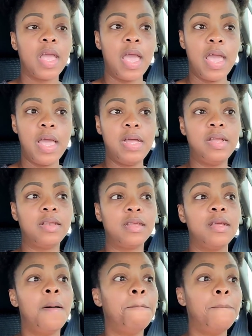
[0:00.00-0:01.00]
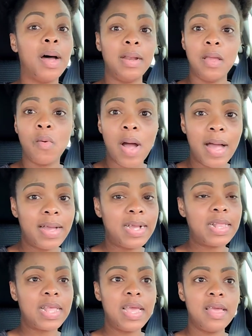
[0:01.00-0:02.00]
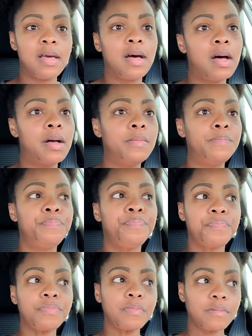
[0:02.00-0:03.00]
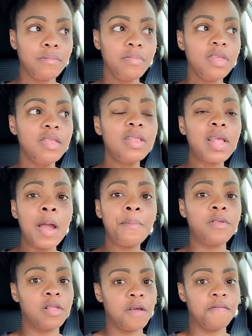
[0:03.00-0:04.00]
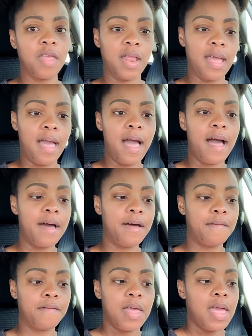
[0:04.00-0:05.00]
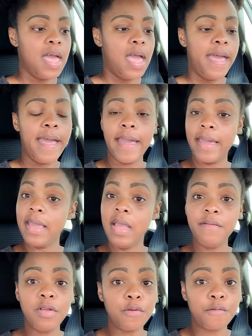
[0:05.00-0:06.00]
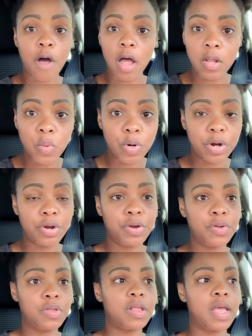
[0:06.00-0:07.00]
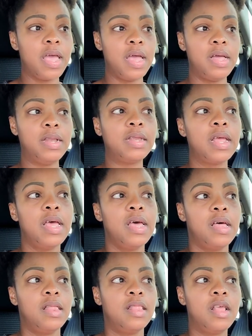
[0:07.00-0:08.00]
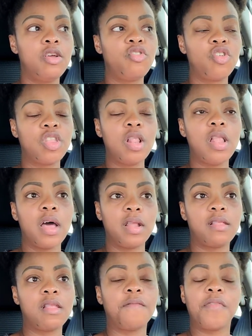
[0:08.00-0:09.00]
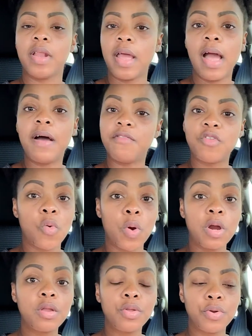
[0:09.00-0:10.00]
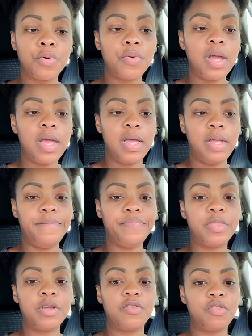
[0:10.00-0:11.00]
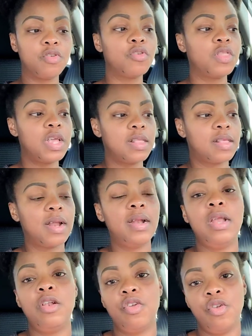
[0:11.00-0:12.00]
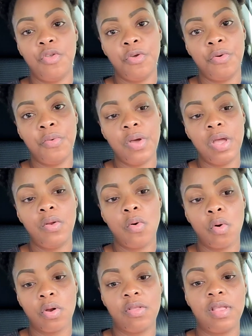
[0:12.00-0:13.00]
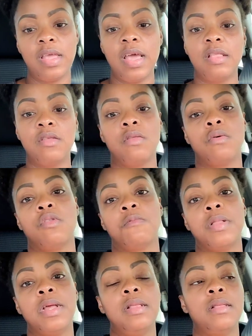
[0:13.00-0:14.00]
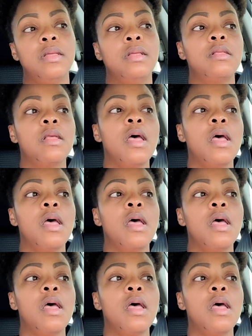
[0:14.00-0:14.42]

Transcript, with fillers: and money-wise, income, the type of stuff that I have, hey, even followers. And there's just a lot of stuff that I have to work through, and there's still things that I need to do in order to get to those places.